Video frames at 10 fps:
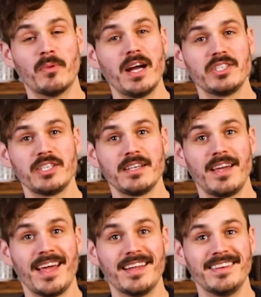watching
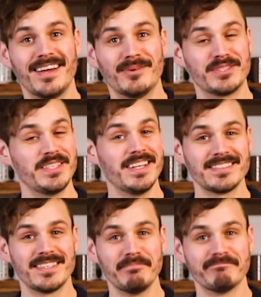and uh, we'll see you
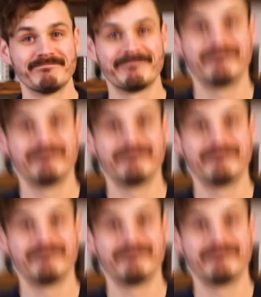next time.